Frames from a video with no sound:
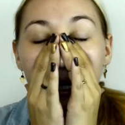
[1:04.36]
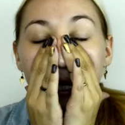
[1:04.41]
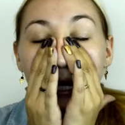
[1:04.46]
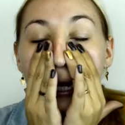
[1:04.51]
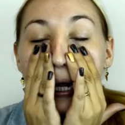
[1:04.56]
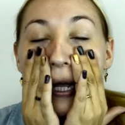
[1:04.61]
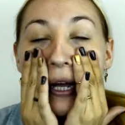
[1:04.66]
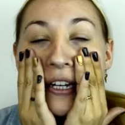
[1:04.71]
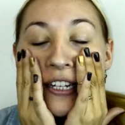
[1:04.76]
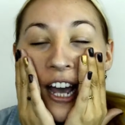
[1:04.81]

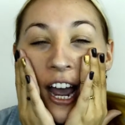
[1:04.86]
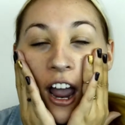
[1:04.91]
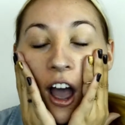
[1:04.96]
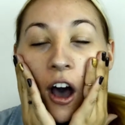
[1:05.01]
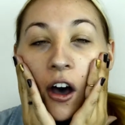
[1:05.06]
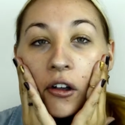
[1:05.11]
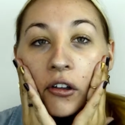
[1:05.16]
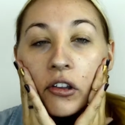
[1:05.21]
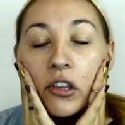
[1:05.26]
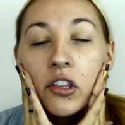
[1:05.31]
and I
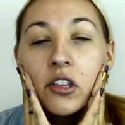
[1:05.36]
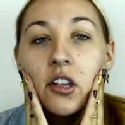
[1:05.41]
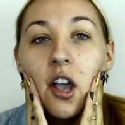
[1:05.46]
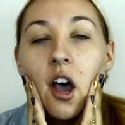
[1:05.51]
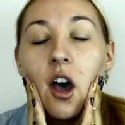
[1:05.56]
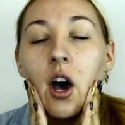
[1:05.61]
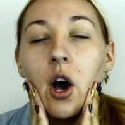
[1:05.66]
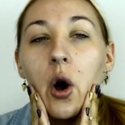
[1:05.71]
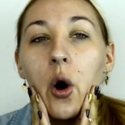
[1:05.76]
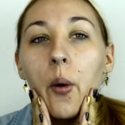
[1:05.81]

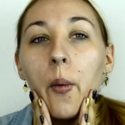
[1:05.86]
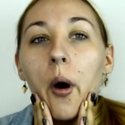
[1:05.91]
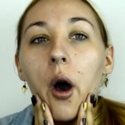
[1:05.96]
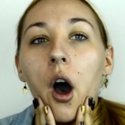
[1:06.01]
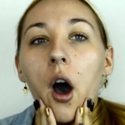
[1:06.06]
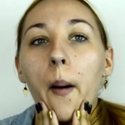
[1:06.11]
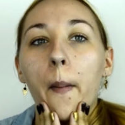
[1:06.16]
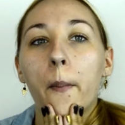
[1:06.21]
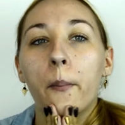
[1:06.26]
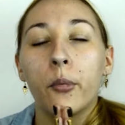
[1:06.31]
also
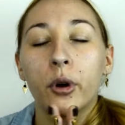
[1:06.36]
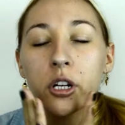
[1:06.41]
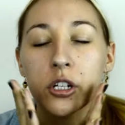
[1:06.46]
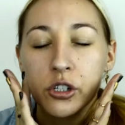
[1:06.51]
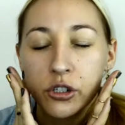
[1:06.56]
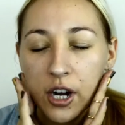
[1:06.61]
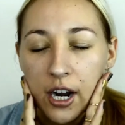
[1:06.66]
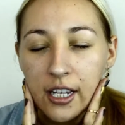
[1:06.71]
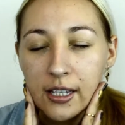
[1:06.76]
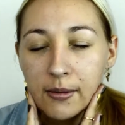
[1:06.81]

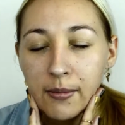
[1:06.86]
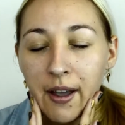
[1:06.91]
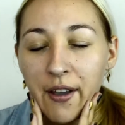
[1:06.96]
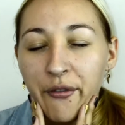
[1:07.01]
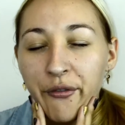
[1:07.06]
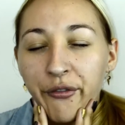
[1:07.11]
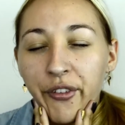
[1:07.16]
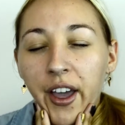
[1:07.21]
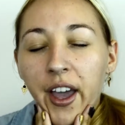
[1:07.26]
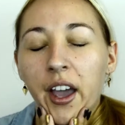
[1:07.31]
moisturize my
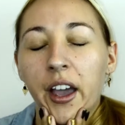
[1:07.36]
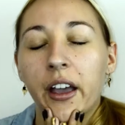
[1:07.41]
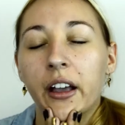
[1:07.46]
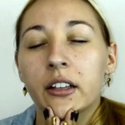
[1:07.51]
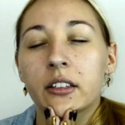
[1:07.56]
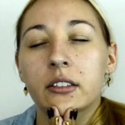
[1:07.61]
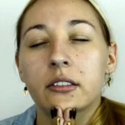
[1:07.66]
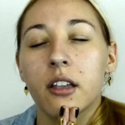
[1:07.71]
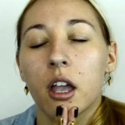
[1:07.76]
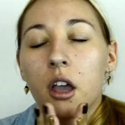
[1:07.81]

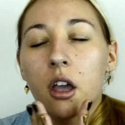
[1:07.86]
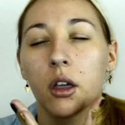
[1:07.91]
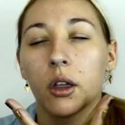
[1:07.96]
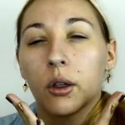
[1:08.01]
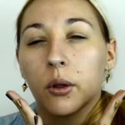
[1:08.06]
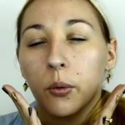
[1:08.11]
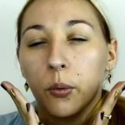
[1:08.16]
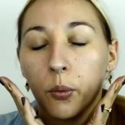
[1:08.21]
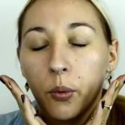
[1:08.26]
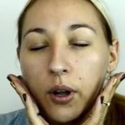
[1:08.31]
face
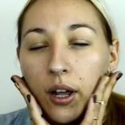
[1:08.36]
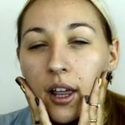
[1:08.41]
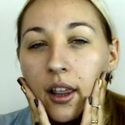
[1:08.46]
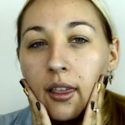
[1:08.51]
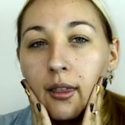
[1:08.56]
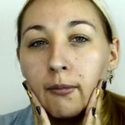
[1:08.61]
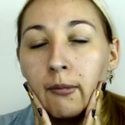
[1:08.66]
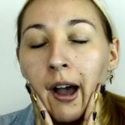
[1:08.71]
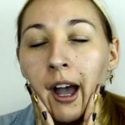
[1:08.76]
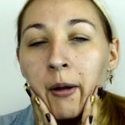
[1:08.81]
with
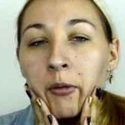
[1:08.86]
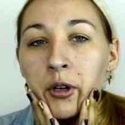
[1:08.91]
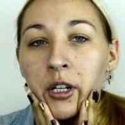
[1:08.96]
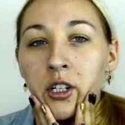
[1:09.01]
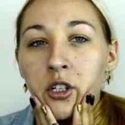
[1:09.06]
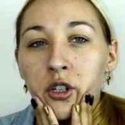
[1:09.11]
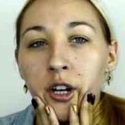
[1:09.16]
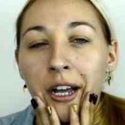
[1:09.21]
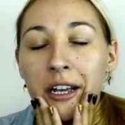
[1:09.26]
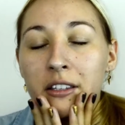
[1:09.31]
my
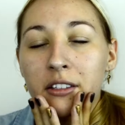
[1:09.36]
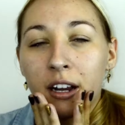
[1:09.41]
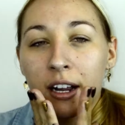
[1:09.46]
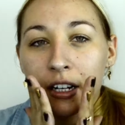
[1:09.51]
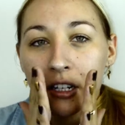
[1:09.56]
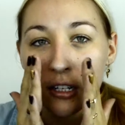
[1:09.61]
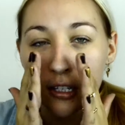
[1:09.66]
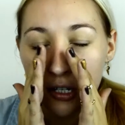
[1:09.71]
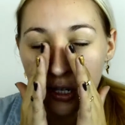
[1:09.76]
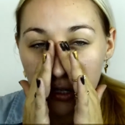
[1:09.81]
moisturizer. I
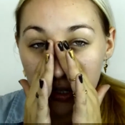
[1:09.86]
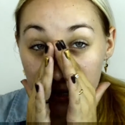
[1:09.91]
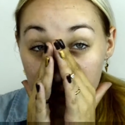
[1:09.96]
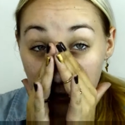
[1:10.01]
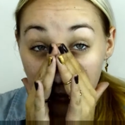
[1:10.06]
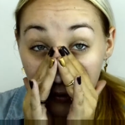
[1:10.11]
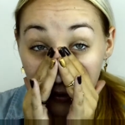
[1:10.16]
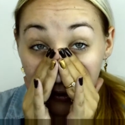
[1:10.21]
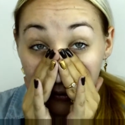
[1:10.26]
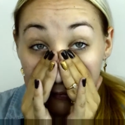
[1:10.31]
just use an
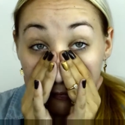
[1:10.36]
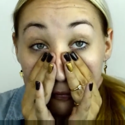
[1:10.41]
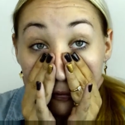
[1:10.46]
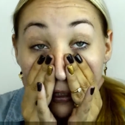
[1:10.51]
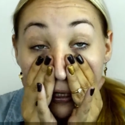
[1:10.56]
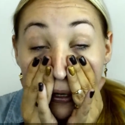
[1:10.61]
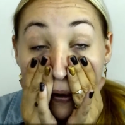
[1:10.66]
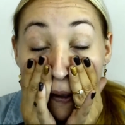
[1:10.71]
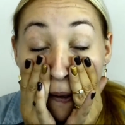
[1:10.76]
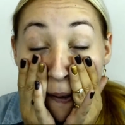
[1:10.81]

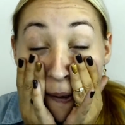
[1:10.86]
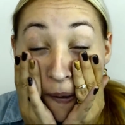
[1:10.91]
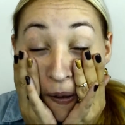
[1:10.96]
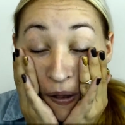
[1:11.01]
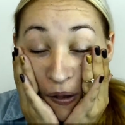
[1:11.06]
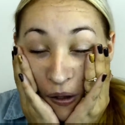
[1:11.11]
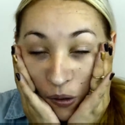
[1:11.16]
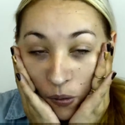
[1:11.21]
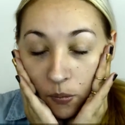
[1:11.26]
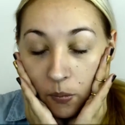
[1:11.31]
oil-free
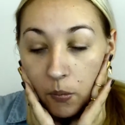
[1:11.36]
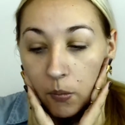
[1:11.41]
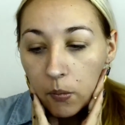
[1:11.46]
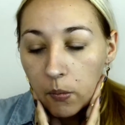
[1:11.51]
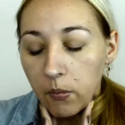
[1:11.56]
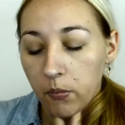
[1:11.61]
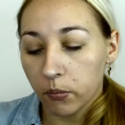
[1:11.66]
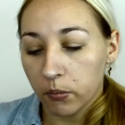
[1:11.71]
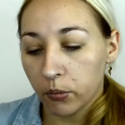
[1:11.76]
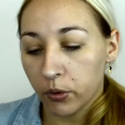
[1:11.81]

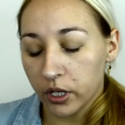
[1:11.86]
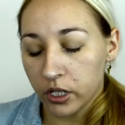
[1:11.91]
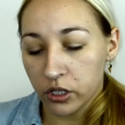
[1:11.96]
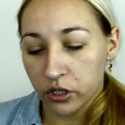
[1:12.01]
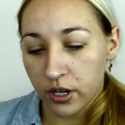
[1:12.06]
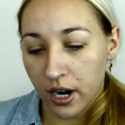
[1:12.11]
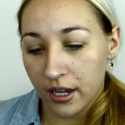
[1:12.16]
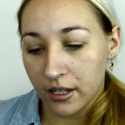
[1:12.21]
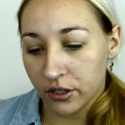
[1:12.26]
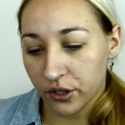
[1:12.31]

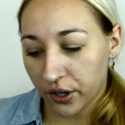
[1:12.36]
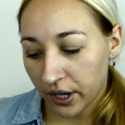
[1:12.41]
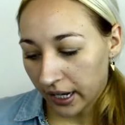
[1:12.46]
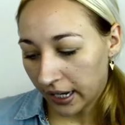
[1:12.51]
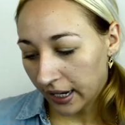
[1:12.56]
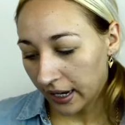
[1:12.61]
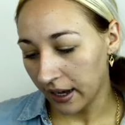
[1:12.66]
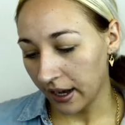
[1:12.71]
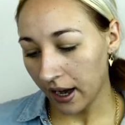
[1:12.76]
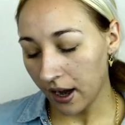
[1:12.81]
moisturizer,
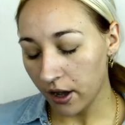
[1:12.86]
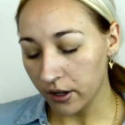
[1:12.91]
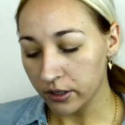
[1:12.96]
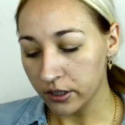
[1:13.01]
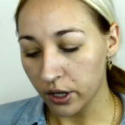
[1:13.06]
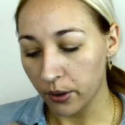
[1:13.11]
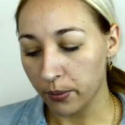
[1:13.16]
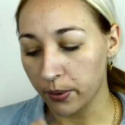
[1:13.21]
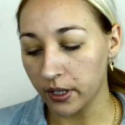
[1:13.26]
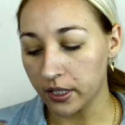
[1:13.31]
and I
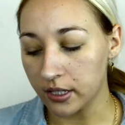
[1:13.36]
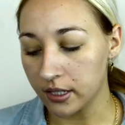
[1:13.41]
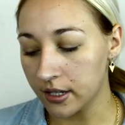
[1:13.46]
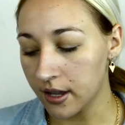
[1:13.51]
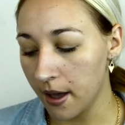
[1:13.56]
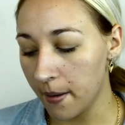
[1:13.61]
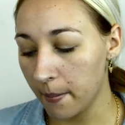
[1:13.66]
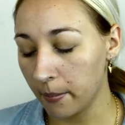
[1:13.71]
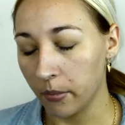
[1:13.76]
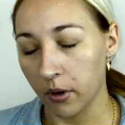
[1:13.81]
also put
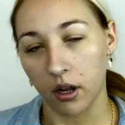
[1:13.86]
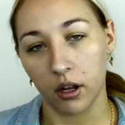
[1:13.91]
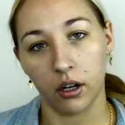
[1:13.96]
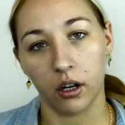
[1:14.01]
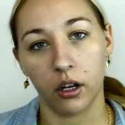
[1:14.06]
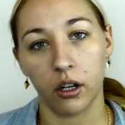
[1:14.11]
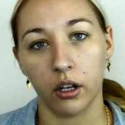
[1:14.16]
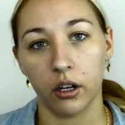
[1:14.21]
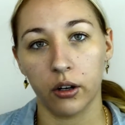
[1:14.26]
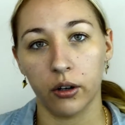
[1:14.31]
some
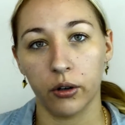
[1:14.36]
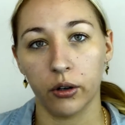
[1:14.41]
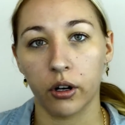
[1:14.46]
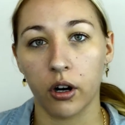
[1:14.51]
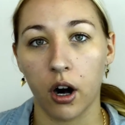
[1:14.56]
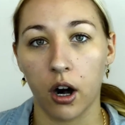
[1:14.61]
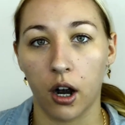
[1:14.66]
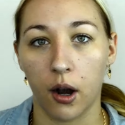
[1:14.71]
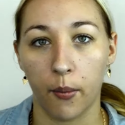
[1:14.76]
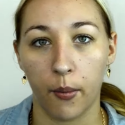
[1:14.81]
good old
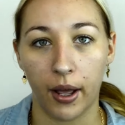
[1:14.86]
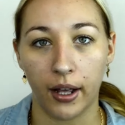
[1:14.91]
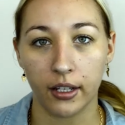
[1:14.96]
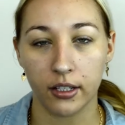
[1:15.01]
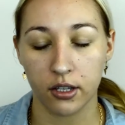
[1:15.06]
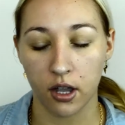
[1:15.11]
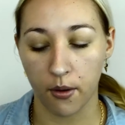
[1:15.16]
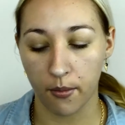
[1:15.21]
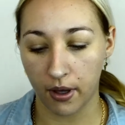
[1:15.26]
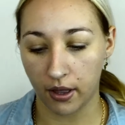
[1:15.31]
Carmex
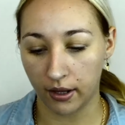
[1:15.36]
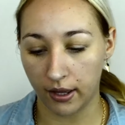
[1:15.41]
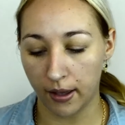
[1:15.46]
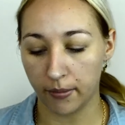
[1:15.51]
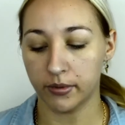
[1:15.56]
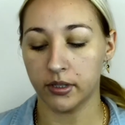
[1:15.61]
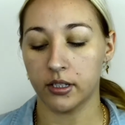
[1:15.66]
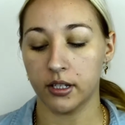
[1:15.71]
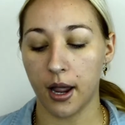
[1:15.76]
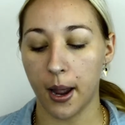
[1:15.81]
on my
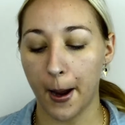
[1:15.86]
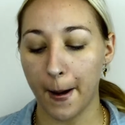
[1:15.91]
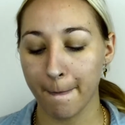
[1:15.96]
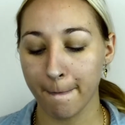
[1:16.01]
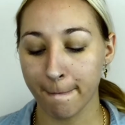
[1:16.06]
lips to